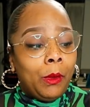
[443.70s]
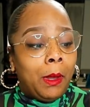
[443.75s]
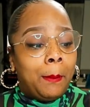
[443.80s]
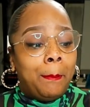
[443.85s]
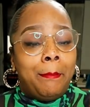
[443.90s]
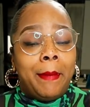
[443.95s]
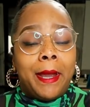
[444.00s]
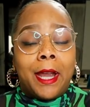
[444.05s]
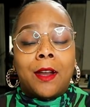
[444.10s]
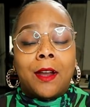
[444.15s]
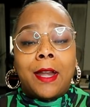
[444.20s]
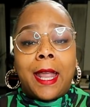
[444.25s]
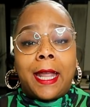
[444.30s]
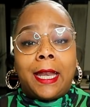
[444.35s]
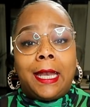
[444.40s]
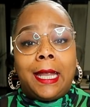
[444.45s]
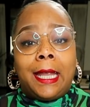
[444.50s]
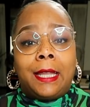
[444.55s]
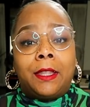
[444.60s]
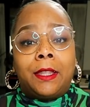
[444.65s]
marinate
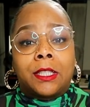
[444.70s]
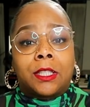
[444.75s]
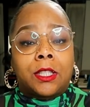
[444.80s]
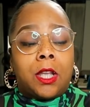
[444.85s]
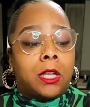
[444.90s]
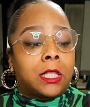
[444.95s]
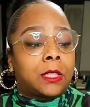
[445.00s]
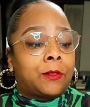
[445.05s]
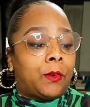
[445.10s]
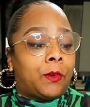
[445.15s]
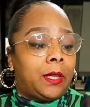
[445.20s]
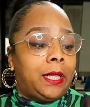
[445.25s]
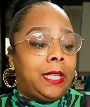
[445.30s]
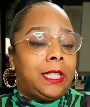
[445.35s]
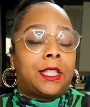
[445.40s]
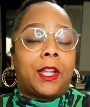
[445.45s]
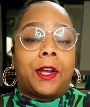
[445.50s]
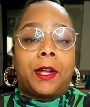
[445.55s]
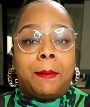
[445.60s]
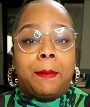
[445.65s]
it in the sauce for at
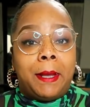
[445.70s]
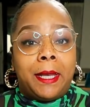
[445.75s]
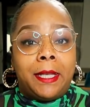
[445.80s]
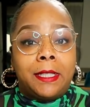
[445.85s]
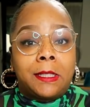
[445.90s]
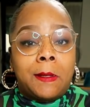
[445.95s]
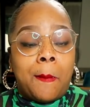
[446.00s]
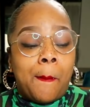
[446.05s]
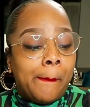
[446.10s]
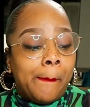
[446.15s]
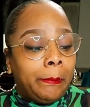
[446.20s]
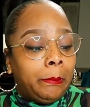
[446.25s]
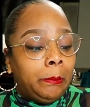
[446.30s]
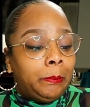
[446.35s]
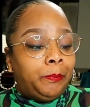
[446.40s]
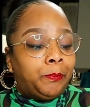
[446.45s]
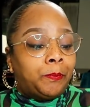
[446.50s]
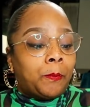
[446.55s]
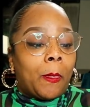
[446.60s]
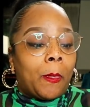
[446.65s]
least thirty minutes,
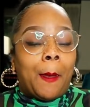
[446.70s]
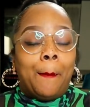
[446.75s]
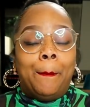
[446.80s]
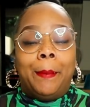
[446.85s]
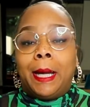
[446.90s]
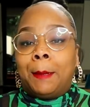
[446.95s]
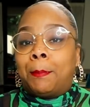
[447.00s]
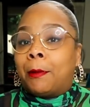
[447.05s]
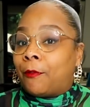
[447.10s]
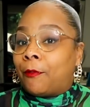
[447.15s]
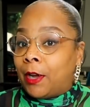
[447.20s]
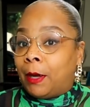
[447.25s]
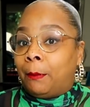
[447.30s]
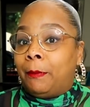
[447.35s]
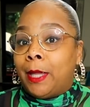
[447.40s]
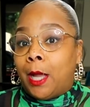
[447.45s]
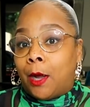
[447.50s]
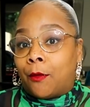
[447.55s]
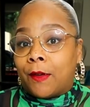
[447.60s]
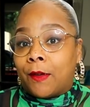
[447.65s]
but
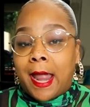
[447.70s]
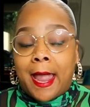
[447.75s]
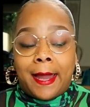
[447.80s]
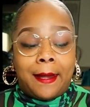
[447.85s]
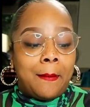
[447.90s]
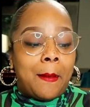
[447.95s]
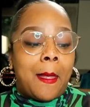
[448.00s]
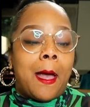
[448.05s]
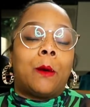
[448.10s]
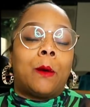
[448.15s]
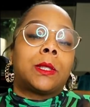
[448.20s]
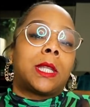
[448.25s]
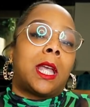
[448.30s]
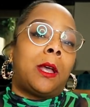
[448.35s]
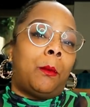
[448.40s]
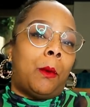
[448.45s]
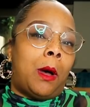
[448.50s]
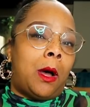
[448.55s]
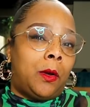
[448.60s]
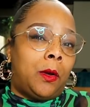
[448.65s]
preferably overnight. I was
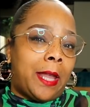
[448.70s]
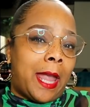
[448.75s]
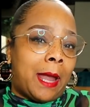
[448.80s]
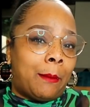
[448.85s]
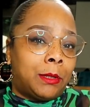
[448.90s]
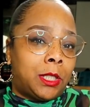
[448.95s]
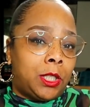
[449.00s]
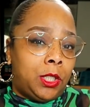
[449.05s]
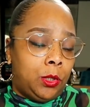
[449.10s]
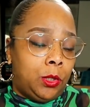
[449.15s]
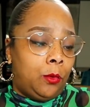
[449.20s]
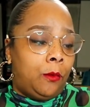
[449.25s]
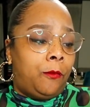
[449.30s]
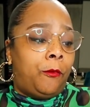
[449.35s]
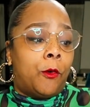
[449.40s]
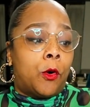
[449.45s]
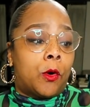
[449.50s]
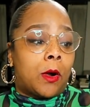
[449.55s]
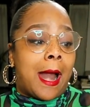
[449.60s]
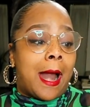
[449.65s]
able, only able to do
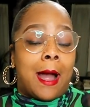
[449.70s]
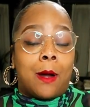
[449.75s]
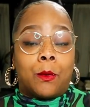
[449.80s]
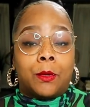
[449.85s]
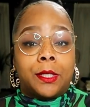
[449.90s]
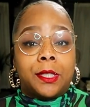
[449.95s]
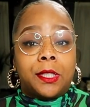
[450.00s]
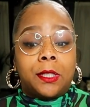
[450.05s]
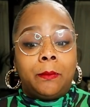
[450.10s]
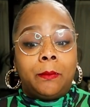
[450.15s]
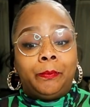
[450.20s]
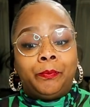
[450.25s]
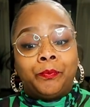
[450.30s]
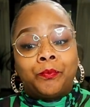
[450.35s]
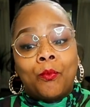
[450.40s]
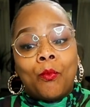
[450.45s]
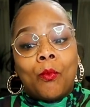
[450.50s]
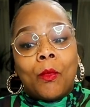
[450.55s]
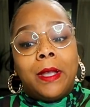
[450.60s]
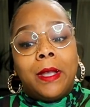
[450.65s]
four hours.
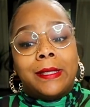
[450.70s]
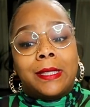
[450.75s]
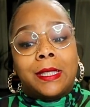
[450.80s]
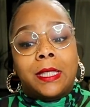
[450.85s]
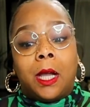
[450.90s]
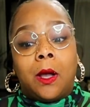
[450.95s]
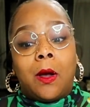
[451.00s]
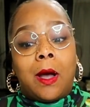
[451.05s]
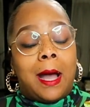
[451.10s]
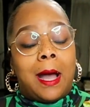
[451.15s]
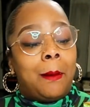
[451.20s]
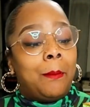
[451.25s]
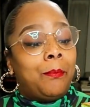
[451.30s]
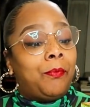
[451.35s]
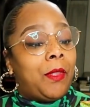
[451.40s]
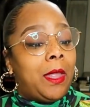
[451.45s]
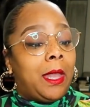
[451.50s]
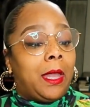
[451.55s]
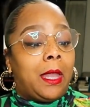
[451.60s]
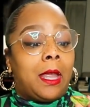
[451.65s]
So I'm
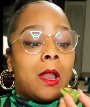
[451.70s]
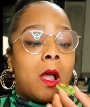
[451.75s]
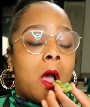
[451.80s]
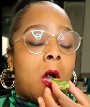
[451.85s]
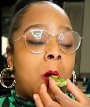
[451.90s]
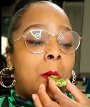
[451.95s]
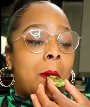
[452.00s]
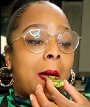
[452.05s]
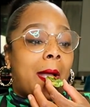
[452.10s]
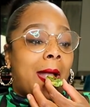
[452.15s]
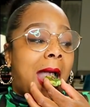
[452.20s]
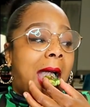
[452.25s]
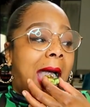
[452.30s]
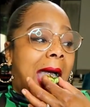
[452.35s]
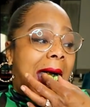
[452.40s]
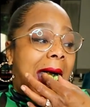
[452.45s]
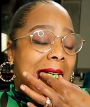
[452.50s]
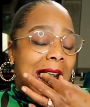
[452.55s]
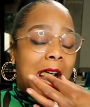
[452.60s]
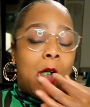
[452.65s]
thinking, oh my
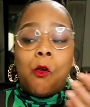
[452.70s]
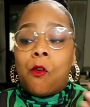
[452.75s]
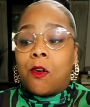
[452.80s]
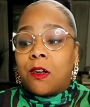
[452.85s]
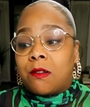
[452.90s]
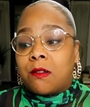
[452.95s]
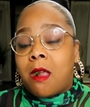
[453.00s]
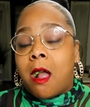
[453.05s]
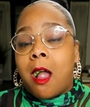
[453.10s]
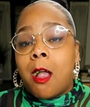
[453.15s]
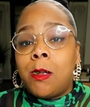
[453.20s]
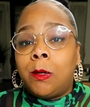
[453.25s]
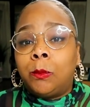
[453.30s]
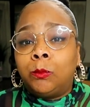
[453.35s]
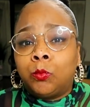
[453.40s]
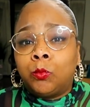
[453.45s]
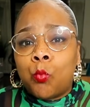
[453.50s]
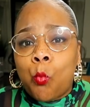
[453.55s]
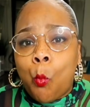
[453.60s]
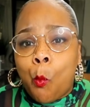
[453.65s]
God, overnight?
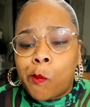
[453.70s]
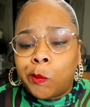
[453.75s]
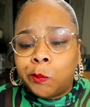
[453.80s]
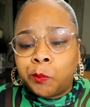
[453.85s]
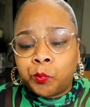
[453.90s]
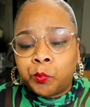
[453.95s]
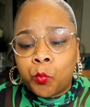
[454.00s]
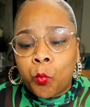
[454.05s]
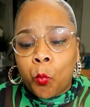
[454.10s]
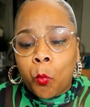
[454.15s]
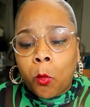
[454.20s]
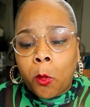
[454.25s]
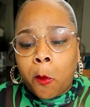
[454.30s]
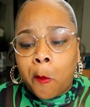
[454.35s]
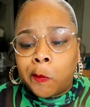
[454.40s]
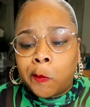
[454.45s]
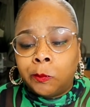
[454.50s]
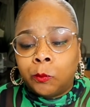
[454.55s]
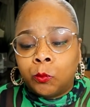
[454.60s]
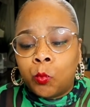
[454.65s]

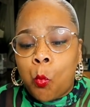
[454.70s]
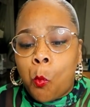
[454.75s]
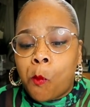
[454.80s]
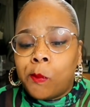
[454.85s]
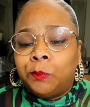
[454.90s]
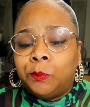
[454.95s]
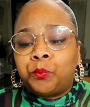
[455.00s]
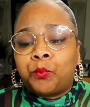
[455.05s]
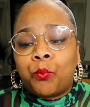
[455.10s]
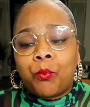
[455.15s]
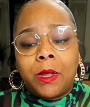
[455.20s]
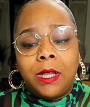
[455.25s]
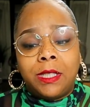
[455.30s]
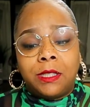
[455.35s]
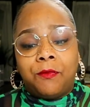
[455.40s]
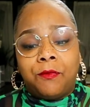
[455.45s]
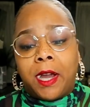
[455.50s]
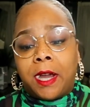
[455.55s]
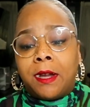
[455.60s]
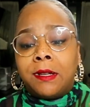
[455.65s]
Mmm. It's
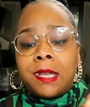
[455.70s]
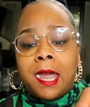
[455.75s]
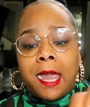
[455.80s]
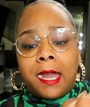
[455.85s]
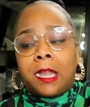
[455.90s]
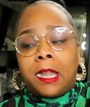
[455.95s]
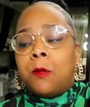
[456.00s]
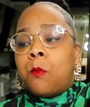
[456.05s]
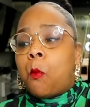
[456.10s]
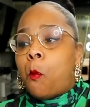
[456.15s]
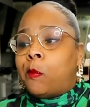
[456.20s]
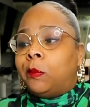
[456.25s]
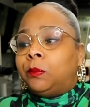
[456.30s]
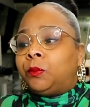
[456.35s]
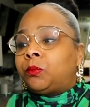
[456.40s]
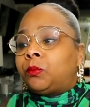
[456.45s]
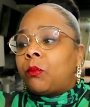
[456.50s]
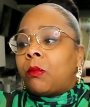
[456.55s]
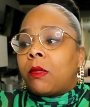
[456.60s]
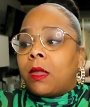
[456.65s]
very tangy.
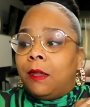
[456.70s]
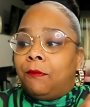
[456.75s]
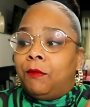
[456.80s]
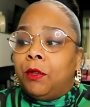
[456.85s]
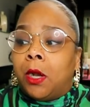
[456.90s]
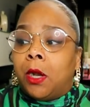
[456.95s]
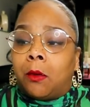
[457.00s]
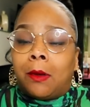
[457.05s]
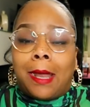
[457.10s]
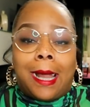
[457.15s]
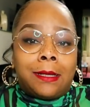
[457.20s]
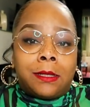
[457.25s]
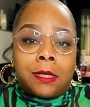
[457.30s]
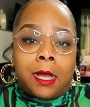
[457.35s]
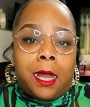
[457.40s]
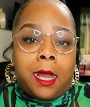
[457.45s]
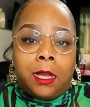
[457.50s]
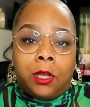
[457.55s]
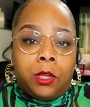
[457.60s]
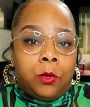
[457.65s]
If you don't like
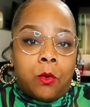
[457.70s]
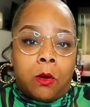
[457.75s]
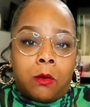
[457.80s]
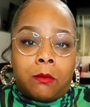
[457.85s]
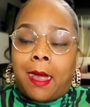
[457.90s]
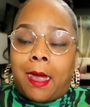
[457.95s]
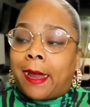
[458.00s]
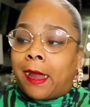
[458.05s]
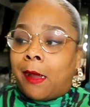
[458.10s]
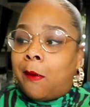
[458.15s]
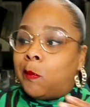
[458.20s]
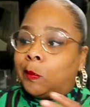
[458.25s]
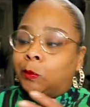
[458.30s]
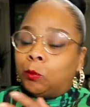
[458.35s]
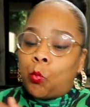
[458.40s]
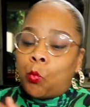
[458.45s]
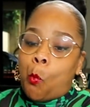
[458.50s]
tang, you won't like it.